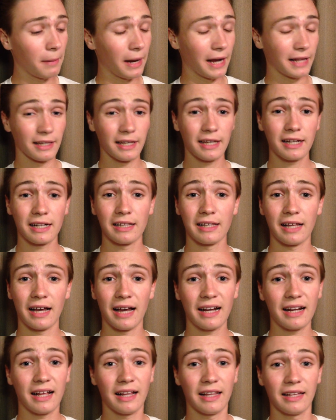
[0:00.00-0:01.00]
I like it a
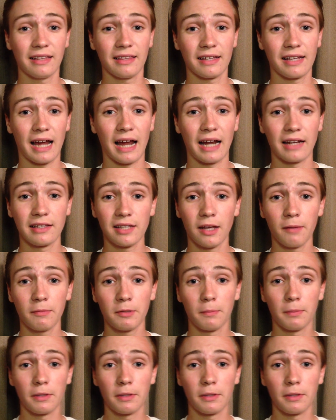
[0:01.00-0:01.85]
lot. I like the concept,